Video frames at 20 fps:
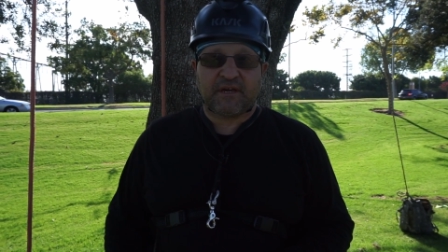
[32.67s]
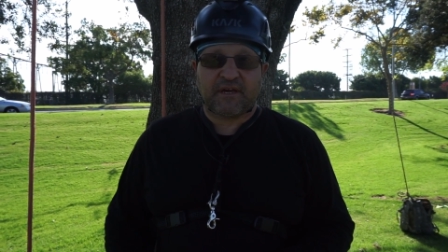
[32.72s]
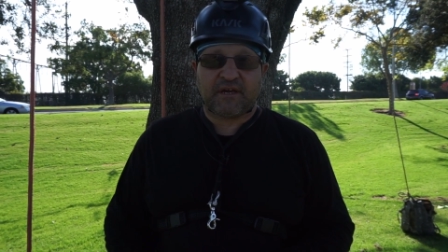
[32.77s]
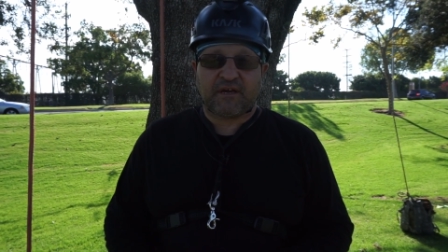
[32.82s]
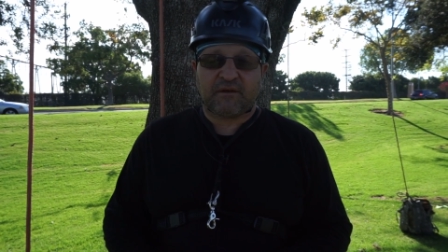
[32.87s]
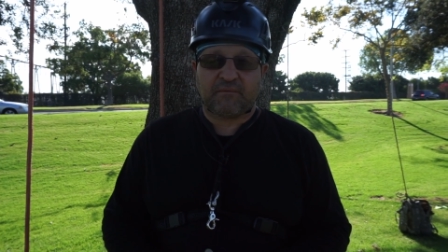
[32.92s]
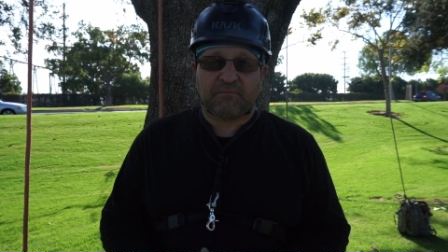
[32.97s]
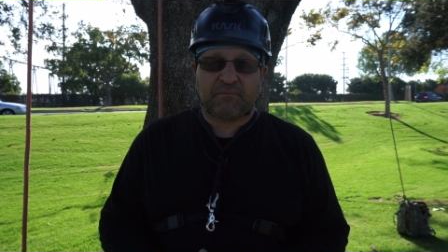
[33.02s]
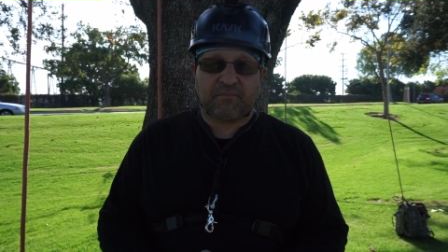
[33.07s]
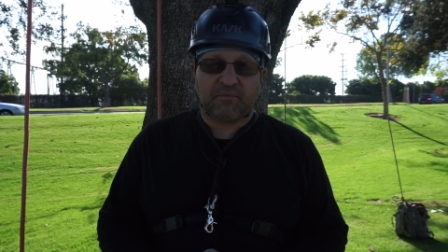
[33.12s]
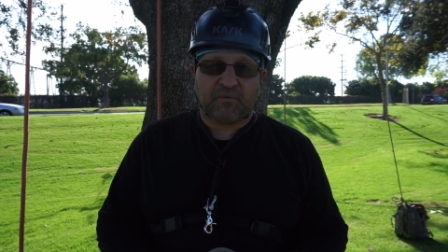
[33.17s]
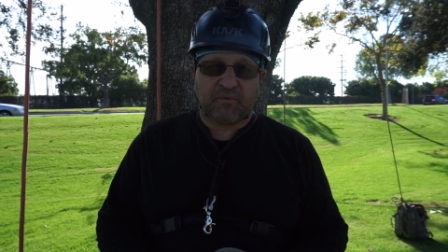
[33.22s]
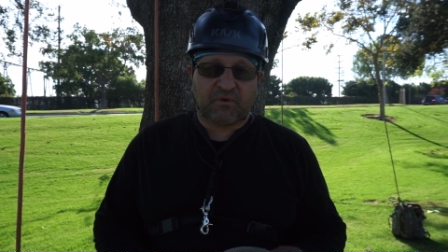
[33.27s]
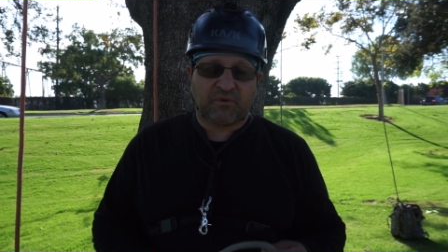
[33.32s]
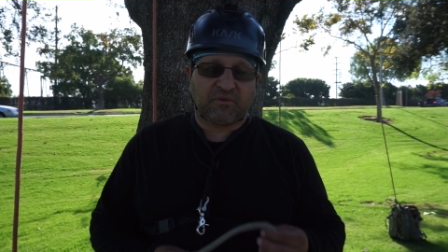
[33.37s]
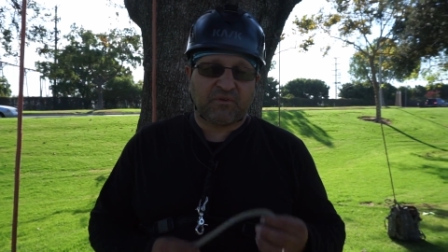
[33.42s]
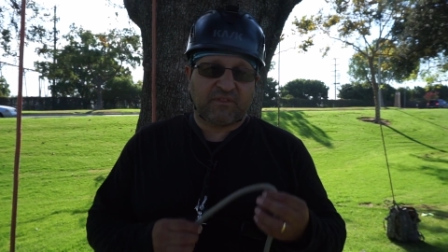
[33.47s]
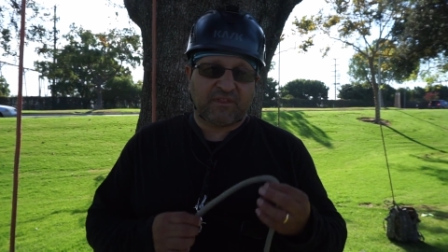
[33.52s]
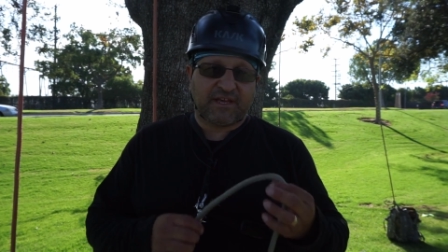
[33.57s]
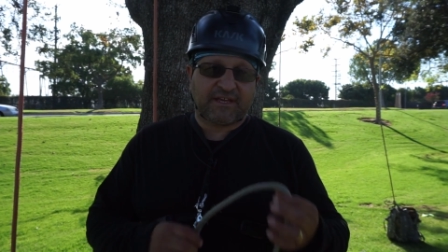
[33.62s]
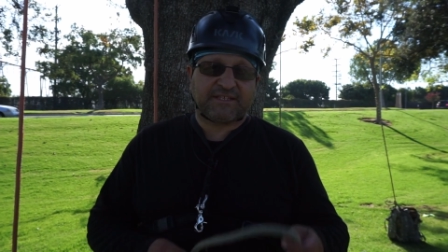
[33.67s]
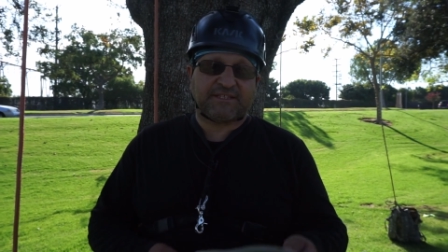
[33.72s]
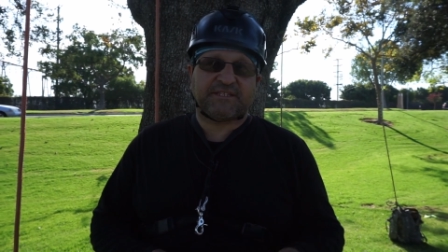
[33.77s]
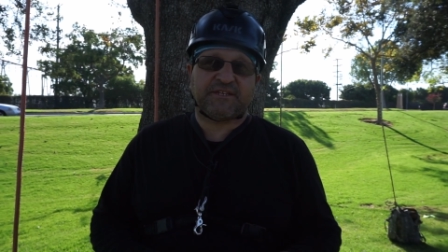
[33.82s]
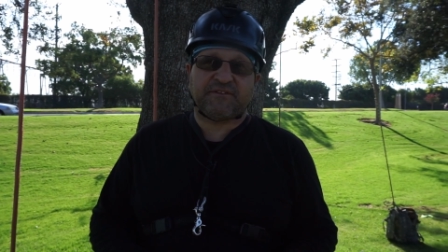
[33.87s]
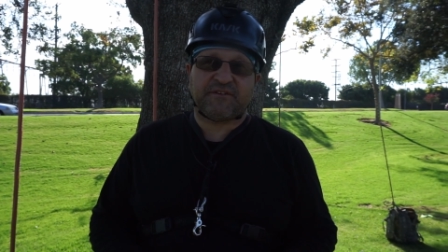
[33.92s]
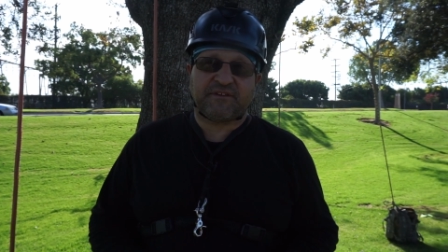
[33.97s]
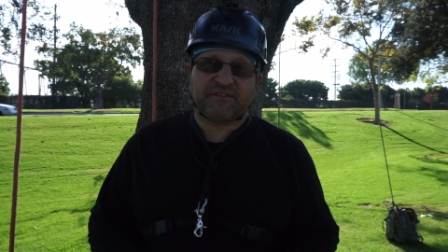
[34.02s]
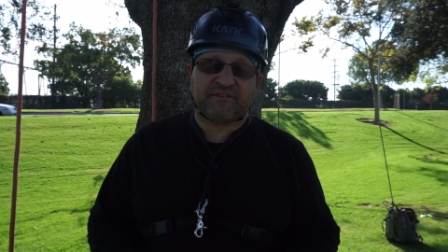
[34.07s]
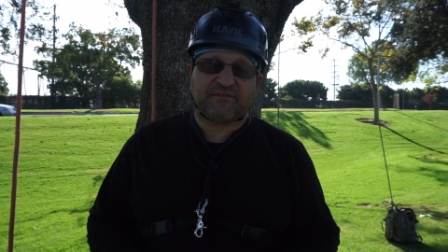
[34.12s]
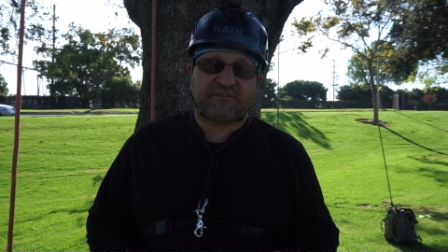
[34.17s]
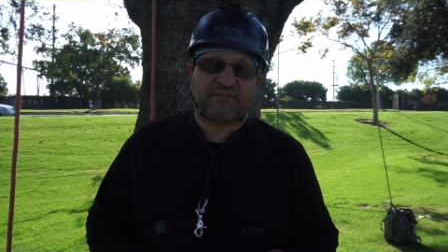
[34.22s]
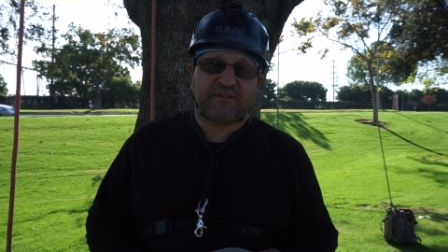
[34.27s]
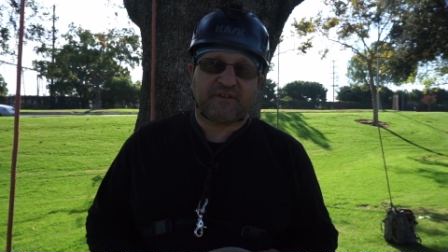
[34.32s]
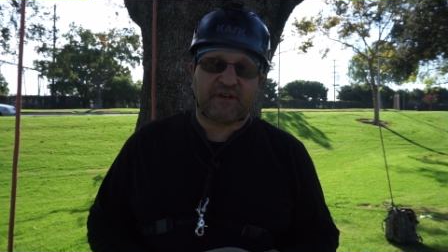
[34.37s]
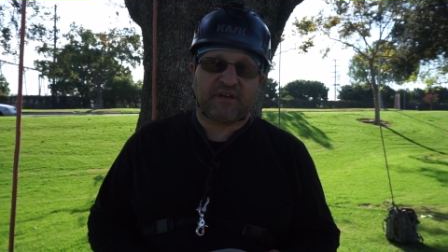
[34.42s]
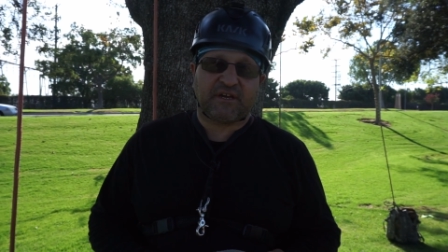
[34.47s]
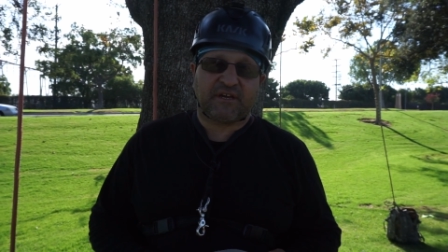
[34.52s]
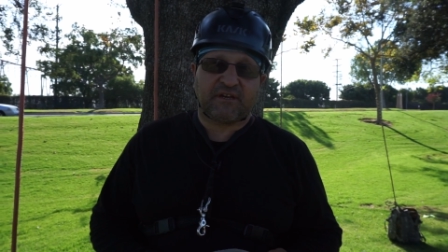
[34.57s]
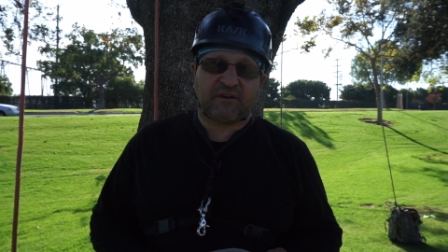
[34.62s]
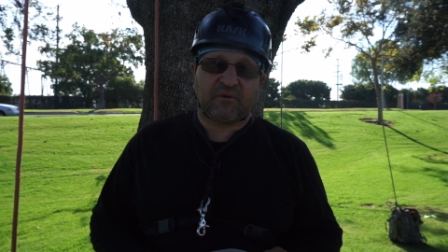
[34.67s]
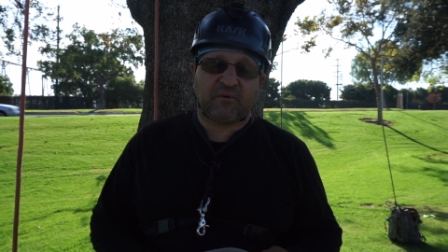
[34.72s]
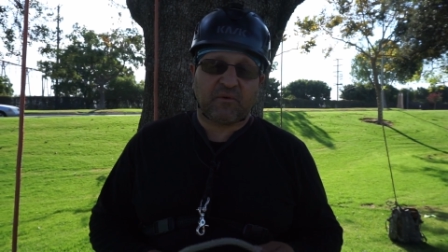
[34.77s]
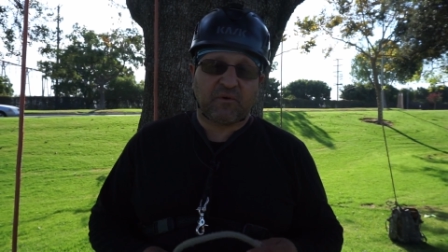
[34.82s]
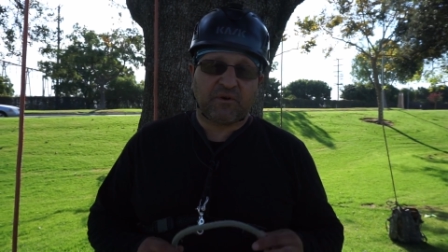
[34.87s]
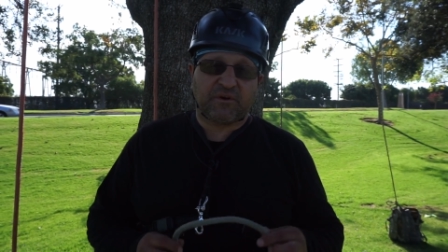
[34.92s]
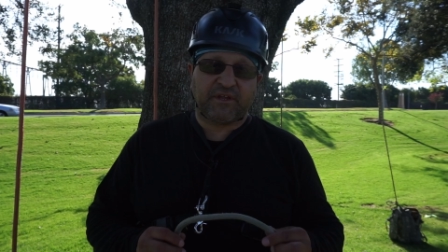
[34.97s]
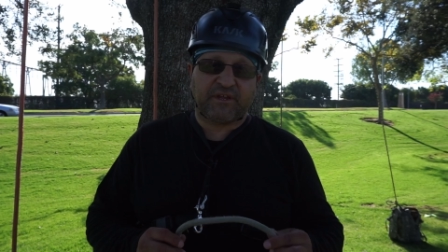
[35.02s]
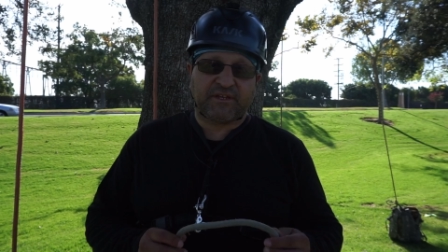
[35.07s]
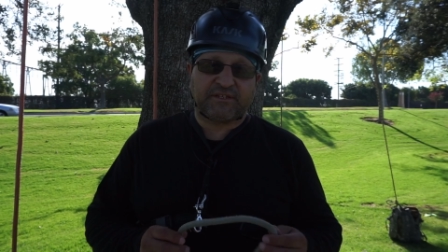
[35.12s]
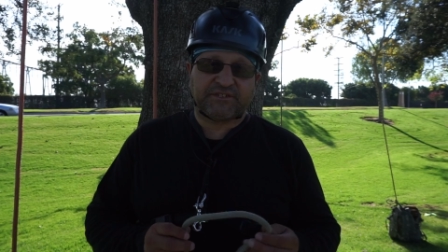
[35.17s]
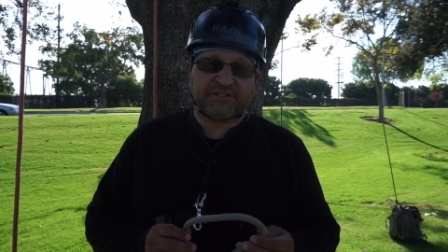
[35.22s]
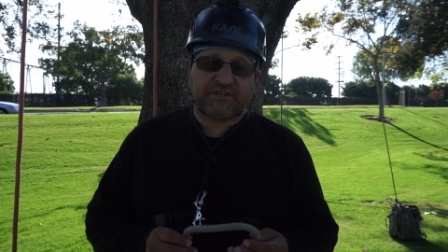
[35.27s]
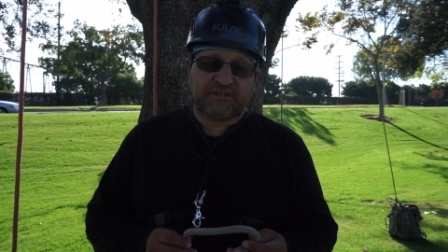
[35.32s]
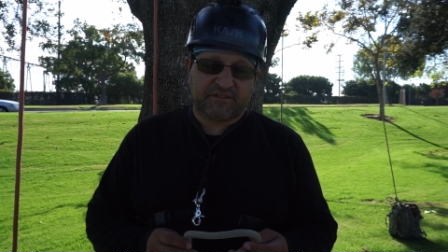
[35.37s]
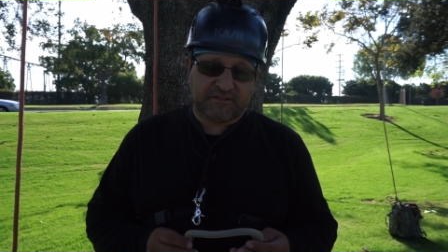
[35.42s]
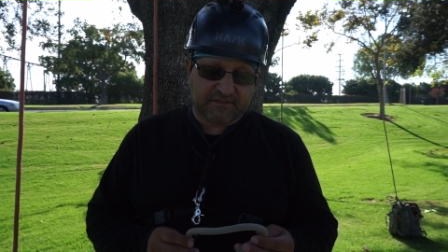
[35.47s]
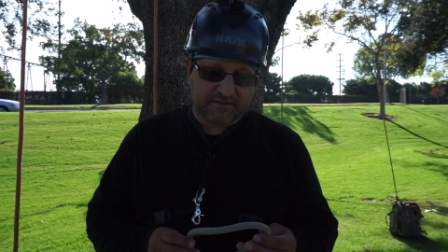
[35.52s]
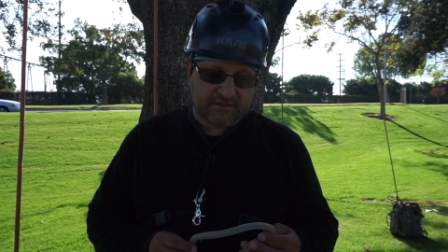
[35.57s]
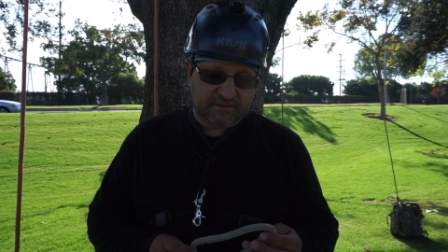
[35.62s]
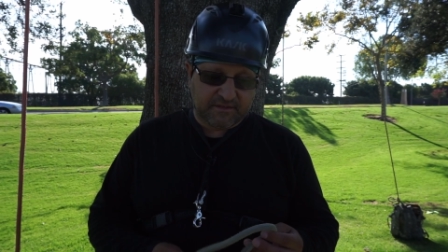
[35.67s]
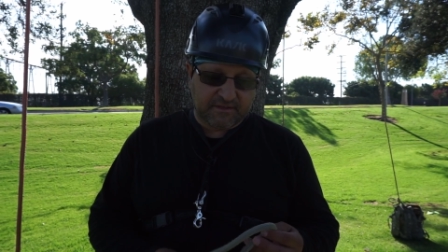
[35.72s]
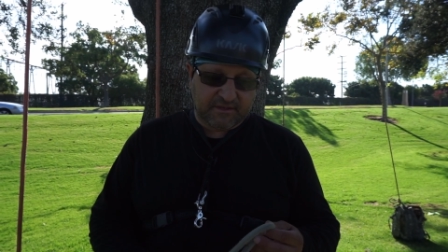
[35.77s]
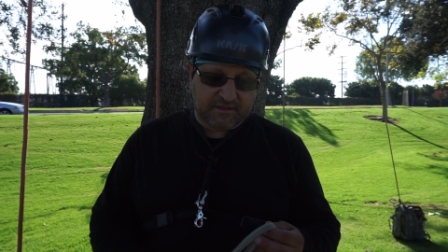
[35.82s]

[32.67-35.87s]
Um, we're doing that series of uh, cord hitches.